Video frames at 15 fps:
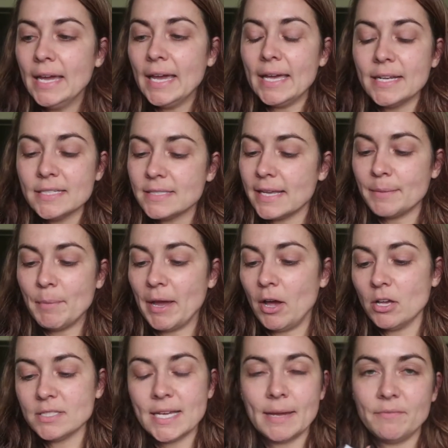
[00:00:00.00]
It is like my
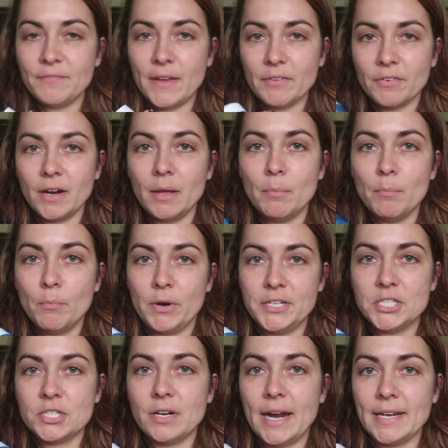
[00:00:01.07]
all-time favorite
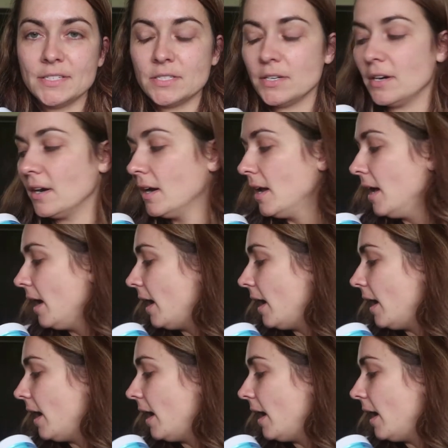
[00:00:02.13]
moisturizer.